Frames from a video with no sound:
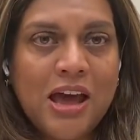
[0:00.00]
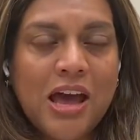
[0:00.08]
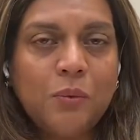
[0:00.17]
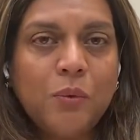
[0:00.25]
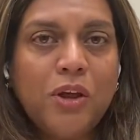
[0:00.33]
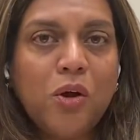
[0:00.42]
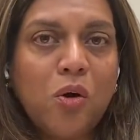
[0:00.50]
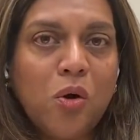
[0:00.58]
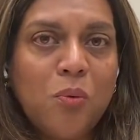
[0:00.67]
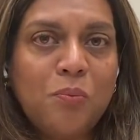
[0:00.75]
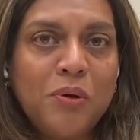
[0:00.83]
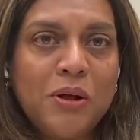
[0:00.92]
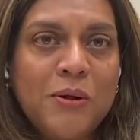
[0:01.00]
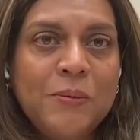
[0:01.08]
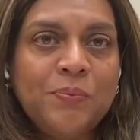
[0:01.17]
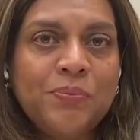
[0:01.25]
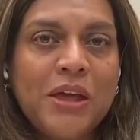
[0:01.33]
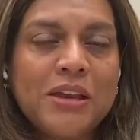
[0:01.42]
And we hope
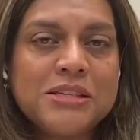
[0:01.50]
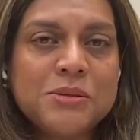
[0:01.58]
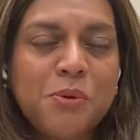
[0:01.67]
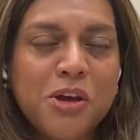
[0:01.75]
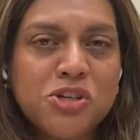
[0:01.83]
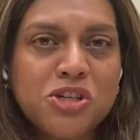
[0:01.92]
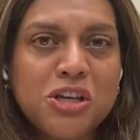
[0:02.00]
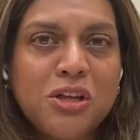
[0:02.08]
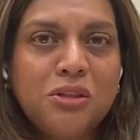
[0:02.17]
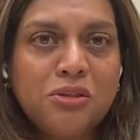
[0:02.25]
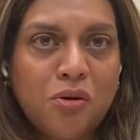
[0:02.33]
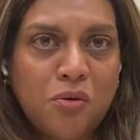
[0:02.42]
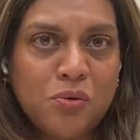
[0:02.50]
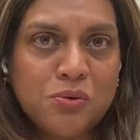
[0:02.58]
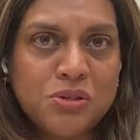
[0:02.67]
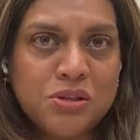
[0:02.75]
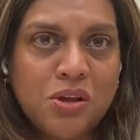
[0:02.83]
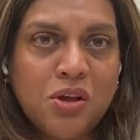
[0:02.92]
that especially
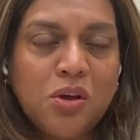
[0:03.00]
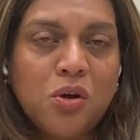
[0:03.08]
those